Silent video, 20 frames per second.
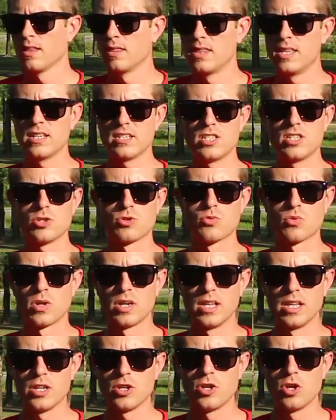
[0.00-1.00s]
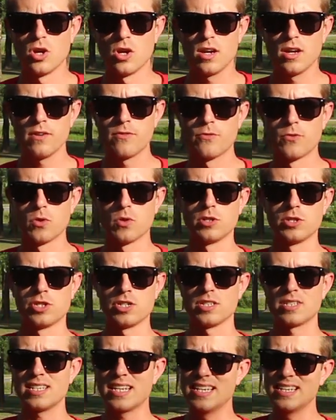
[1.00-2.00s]
This is really good for
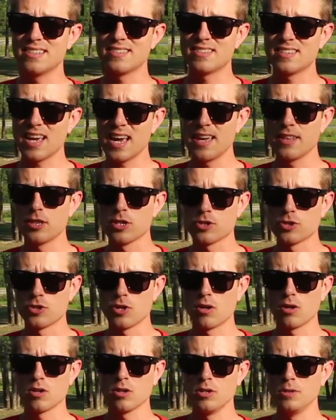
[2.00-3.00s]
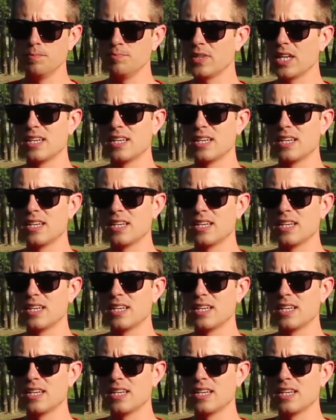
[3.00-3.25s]
just inside the circle.